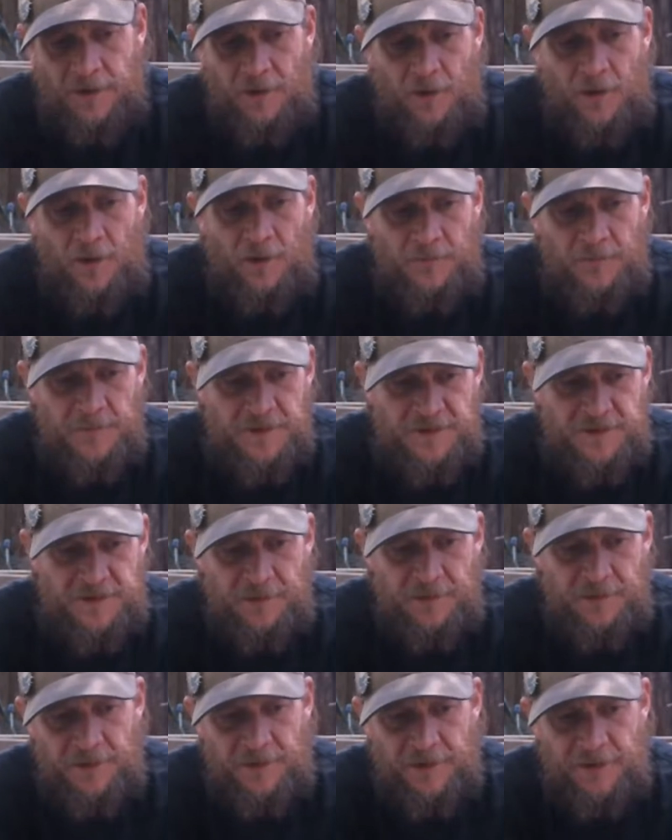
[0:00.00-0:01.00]
office
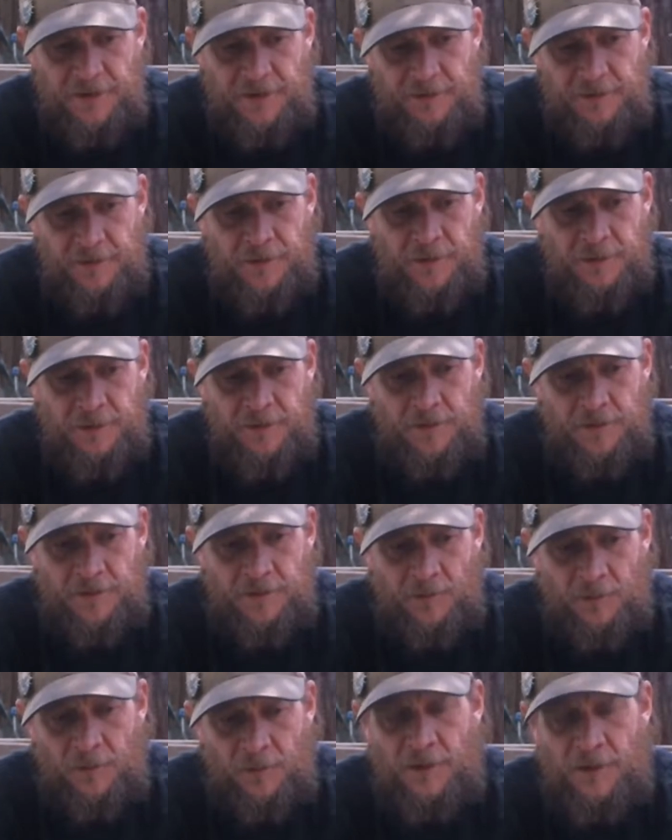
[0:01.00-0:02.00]
building
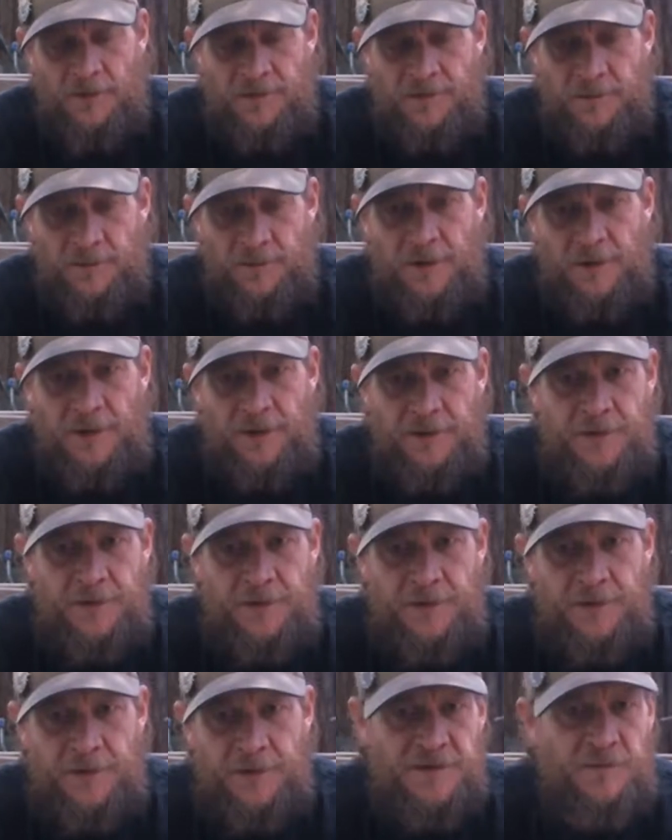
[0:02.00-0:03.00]
where the rent
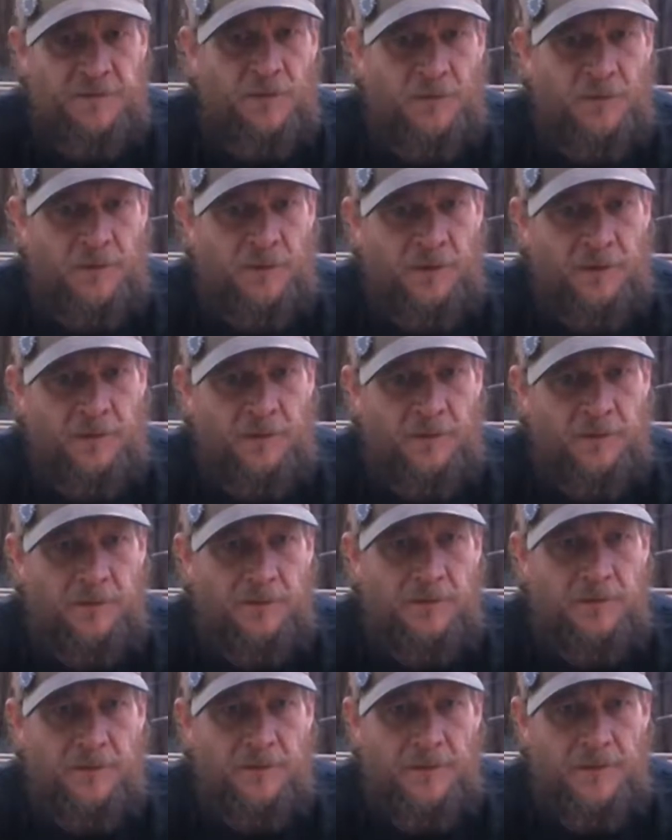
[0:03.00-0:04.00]
costs more
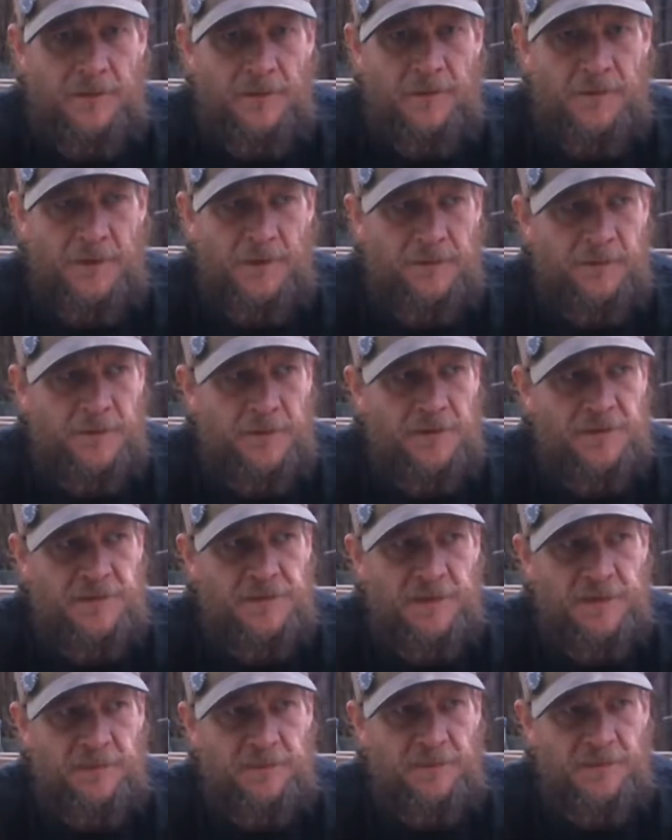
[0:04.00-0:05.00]
than most
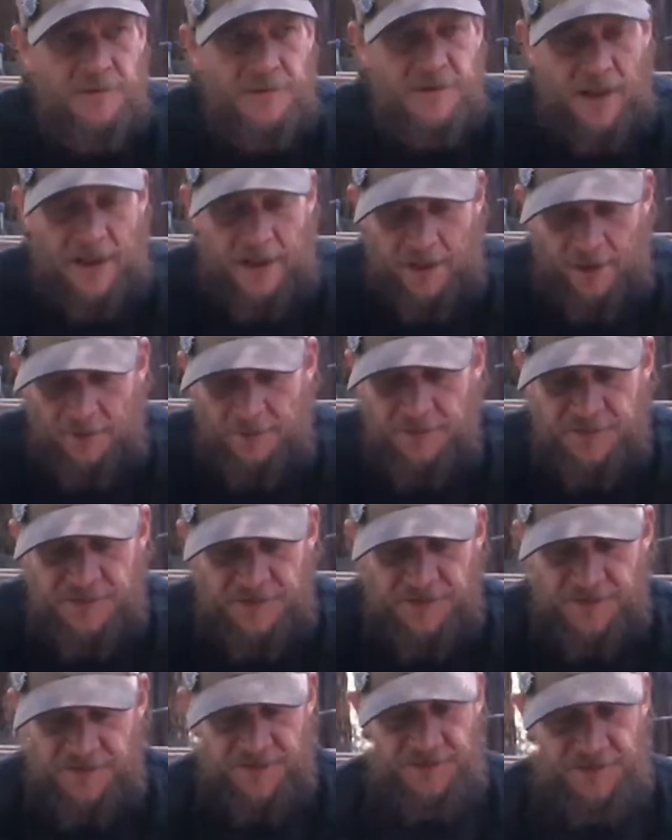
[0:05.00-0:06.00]
people's
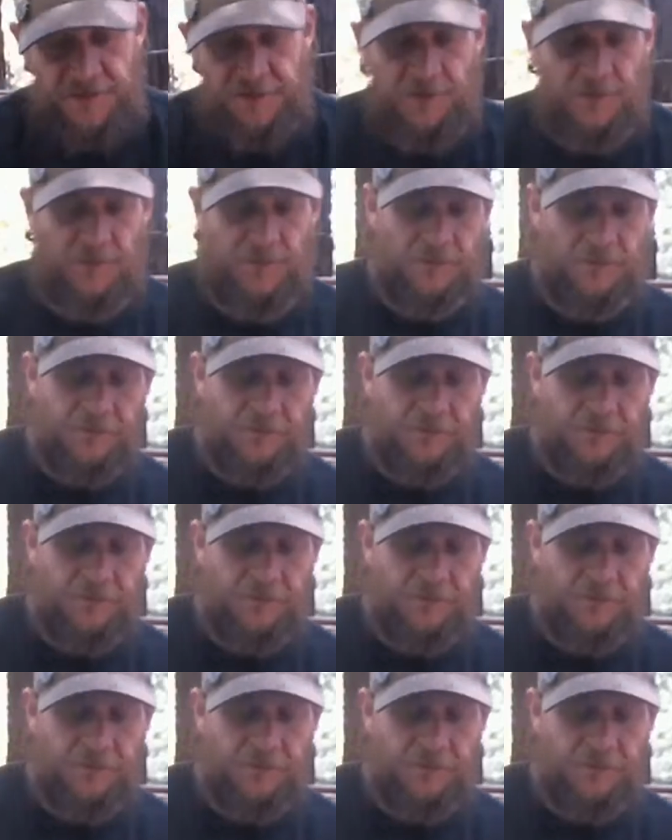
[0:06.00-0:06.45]
houses do,